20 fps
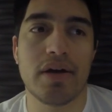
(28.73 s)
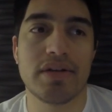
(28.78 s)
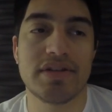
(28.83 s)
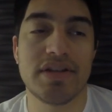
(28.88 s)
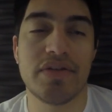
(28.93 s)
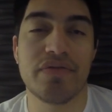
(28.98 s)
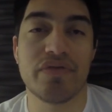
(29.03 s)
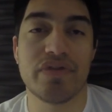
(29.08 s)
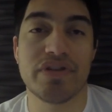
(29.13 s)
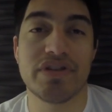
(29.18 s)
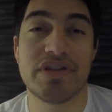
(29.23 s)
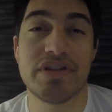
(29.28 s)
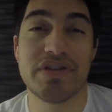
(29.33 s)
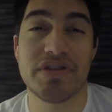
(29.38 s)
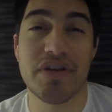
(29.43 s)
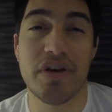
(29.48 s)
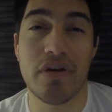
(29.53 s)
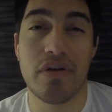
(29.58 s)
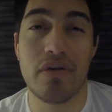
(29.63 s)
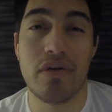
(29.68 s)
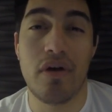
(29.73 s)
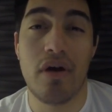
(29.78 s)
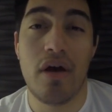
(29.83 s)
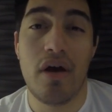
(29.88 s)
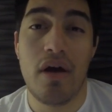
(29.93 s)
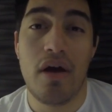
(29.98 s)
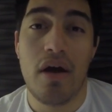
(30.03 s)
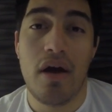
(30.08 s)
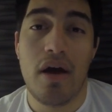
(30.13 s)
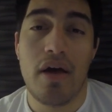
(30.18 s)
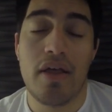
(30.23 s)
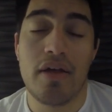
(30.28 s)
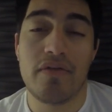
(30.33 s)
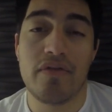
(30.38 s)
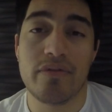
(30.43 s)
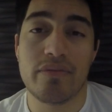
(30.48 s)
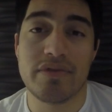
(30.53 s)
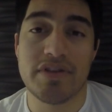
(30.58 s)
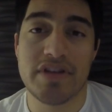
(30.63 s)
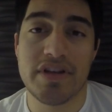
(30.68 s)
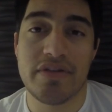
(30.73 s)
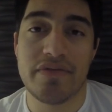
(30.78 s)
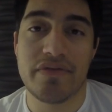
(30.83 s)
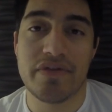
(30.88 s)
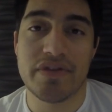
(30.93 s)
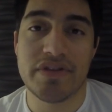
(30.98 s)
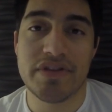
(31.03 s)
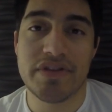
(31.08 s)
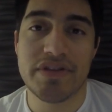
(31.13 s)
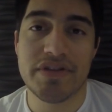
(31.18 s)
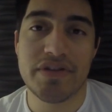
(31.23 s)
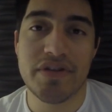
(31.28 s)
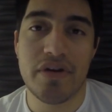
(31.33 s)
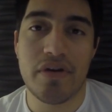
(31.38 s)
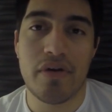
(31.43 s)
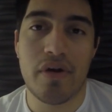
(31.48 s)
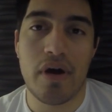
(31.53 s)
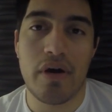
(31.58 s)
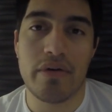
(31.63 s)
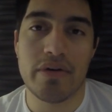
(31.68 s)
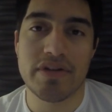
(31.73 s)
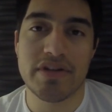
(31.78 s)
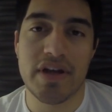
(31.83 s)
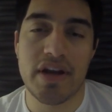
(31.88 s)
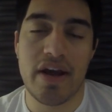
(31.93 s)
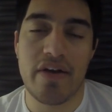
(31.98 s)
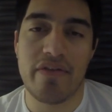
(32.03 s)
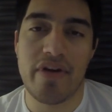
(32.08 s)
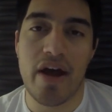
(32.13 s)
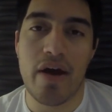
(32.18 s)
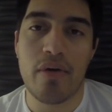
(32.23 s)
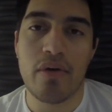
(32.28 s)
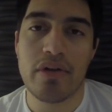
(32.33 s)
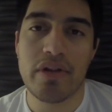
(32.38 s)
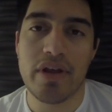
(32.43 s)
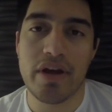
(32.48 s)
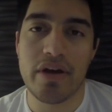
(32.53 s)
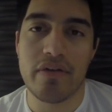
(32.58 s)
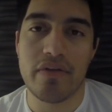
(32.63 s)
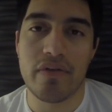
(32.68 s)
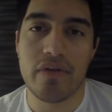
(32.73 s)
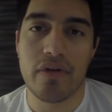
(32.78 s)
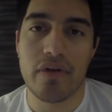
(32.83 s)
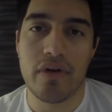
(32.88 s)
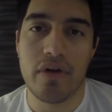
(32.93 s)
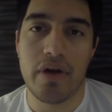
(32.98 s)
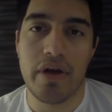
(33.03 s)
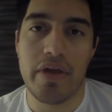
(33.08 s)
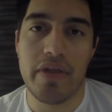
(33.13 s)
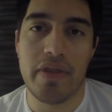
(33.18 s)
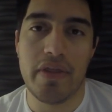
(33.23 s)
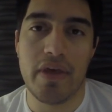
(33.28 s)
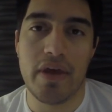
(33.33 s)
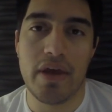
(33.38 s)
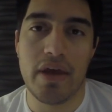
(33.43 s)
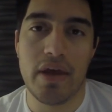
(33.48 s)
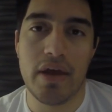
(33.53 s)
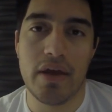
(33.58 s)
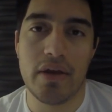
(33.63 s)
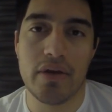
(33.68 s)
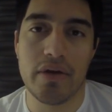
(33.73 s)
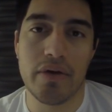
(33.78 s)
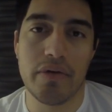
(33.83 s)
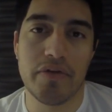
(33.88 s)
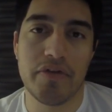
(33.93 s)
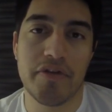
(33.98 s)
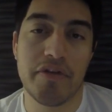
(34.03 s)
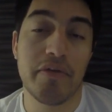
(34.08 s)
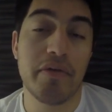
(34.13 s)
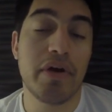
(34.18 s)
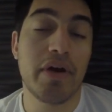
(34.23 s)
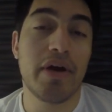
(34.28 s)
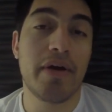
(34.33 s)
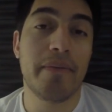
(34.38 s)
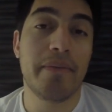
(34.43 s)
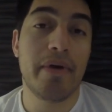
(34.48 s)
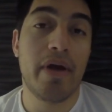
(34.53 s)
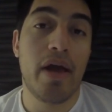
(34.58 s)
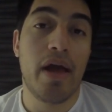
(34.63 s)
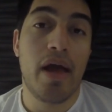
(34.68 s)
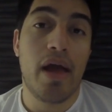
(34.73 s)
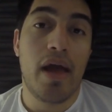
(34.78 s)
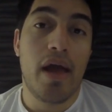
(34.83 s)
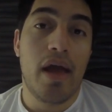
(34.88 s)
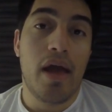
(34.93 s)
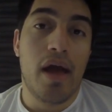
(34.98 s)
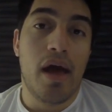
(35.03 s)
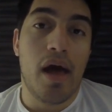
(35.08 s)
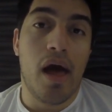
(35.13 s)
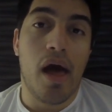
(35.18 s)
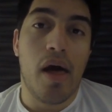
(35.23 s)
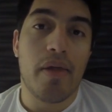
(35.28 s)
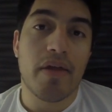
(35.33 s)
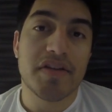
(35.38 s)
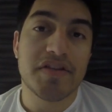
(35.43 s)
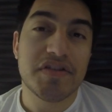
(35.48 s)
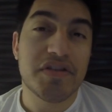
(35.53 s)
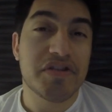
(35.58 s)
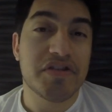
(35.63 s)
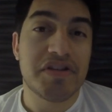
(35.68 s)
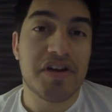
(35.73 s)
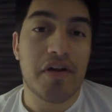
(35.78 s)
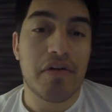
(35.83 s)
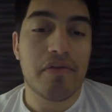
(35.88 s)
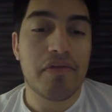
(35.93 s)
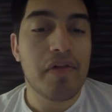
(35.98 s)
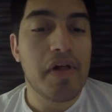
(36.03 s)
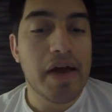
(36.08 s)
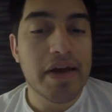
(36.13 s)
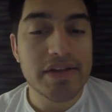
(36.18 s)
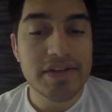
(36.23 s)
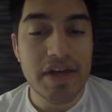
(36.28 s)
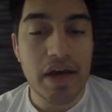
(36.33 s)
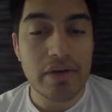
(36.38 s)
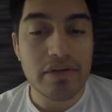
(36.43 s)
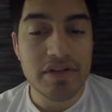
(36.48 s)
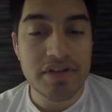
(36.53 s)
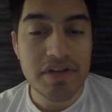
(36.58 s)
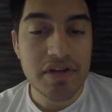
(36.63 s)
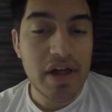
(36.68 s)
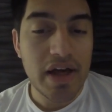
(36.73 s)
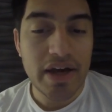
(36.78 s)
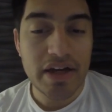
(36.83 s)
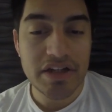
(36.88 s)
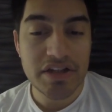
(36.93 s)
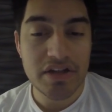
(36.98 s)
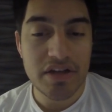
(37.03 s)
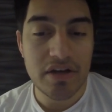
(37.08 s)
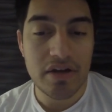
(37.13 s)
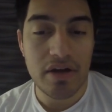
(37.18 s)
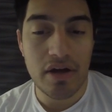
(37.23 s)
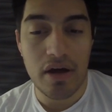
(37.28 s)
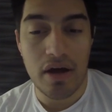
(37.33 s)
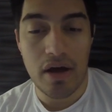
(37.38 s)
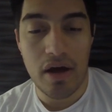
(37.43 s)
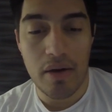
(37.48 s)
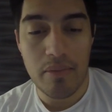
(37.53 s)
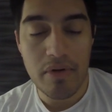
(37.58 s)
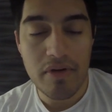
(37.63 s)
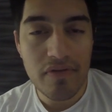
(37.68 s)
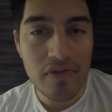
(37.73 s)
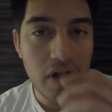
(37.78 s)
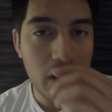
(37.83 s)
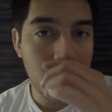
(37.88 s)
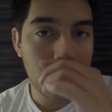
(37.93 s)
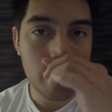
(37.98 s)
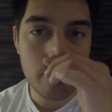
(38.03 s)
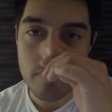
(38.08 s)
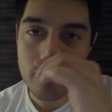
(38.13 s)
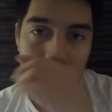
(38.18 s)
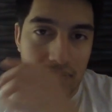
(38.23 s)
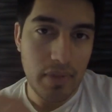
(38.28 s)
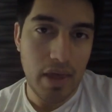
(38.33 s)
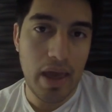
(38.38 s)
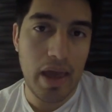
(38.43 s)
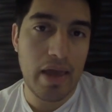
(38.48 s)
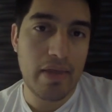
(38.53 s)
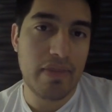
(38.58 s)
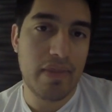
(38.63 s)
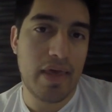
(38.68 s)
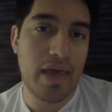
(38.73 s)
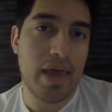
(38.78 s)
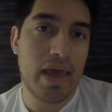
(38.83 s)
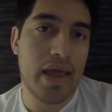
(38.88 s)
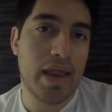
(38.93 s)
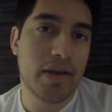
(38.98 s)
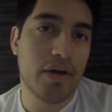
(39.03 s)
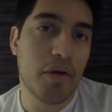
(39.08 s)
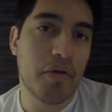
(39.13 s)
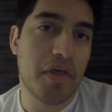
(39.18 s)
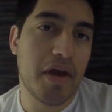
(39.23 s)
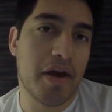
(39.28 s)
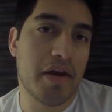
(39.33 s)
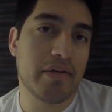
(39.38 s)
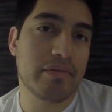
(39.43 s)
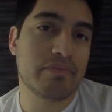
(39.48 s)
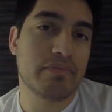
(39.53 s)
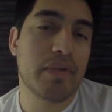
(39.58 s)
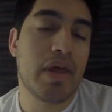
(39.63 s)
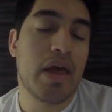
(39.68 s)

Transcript: San Francisco. And then from San Francisco, I was going to have an hour layover and then go to Korea. That's a 13-hour flight, so I would still actually be flying and then go there.